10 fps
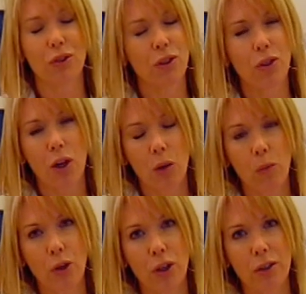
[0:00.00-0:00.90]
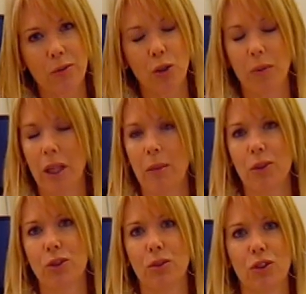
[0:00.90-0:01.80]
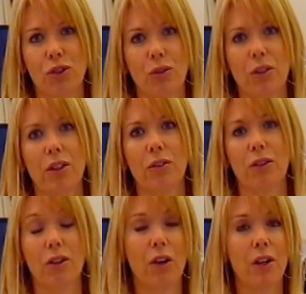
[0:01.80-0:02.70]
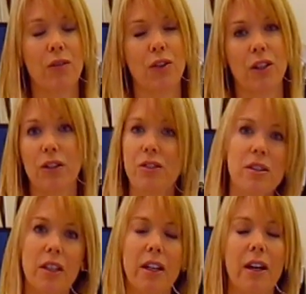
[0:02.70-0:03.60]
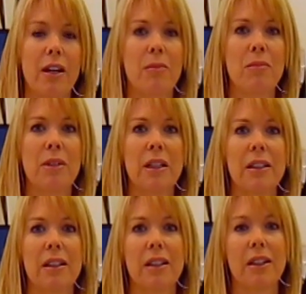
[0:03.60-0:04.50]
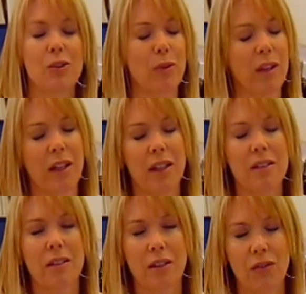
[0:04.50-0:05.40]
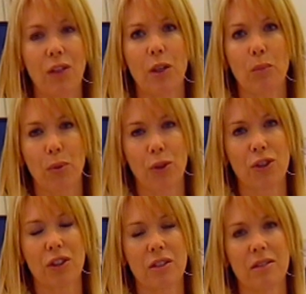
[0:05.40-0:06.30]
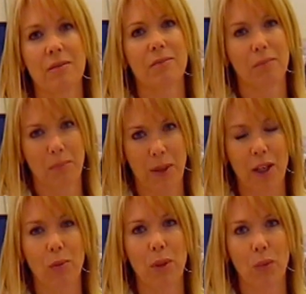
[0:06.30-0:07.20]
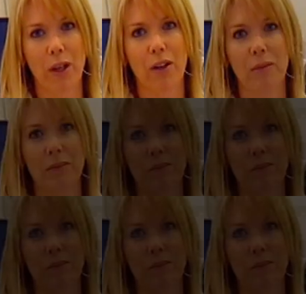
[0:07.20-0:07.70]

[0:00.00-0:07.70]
your homework, you'll be able to enjoy your yard for years to come. So with any significant purchase, buyer beware.